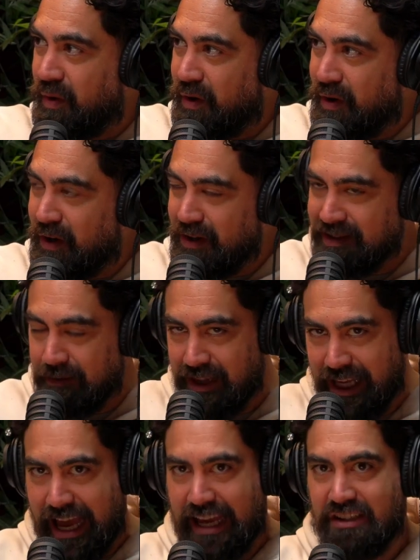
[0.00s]
or some of
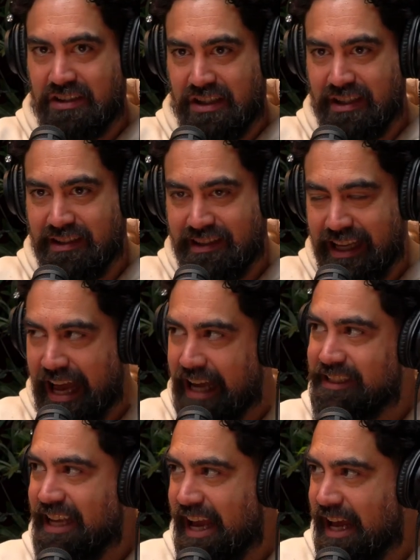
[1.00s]
the actions, the
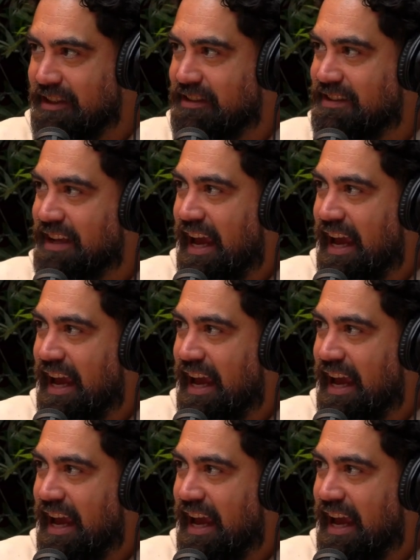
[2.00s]
act outs,